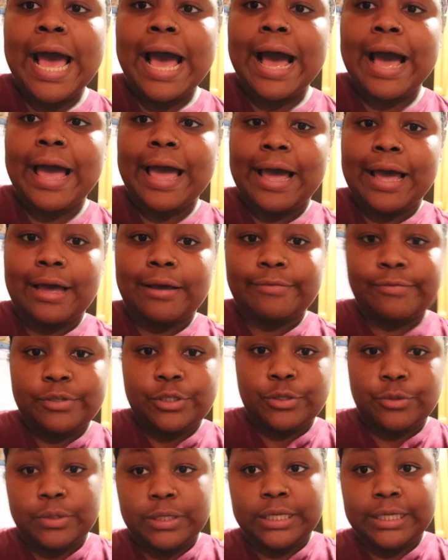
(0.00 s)
I have
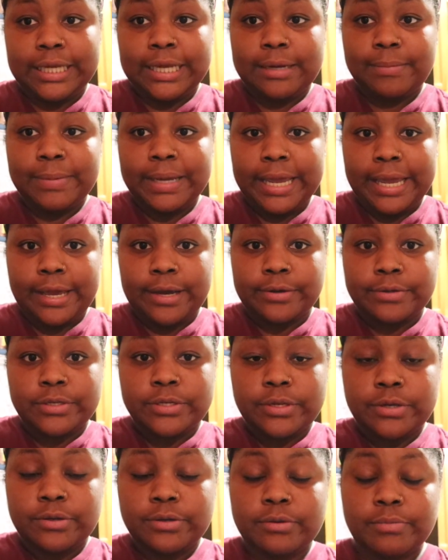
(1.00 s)
to clean my
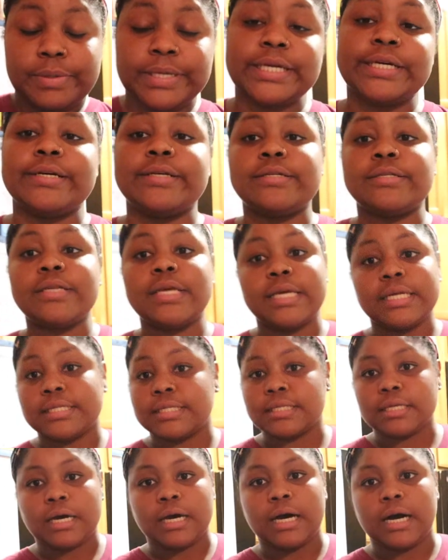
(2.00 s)
house because
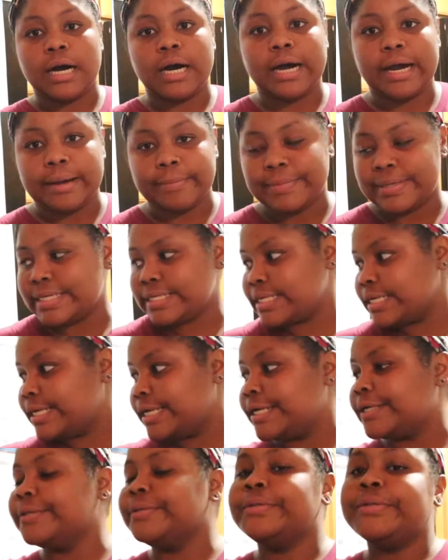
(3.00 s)
it's a hot mess in
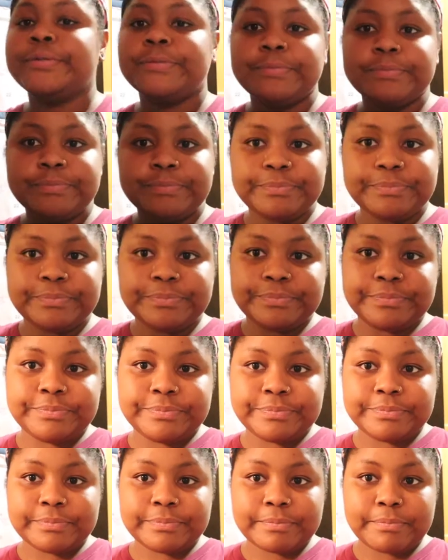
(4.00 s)
here
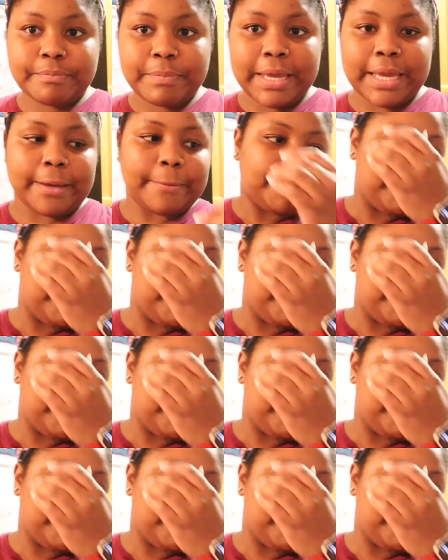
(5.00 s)
bam.